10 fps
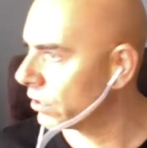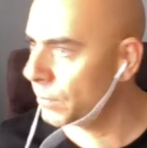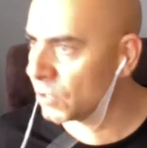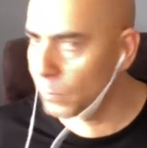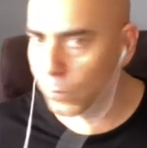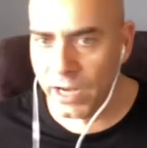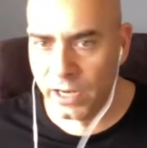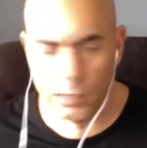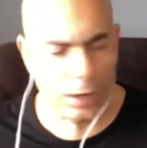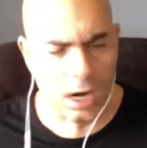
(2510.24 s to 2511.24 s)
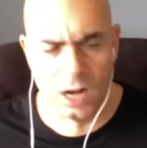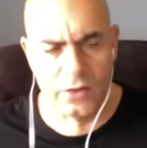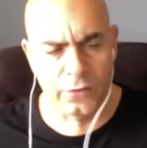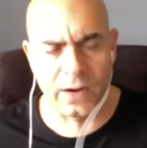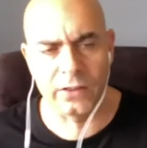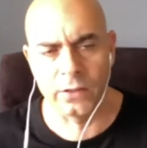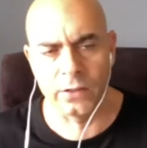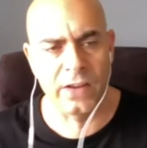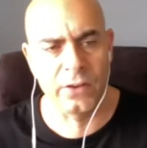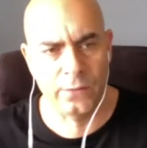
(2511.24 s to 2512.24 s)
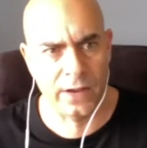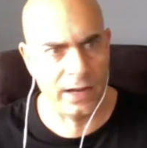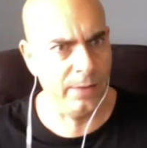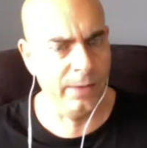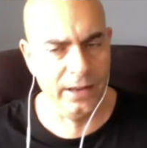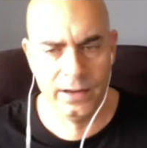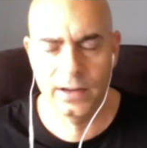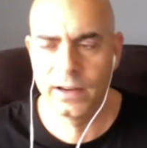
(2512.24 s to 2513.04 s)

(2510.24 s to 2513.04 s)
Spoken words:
gonna break here." Oh, they're fine. And I'm like, ah.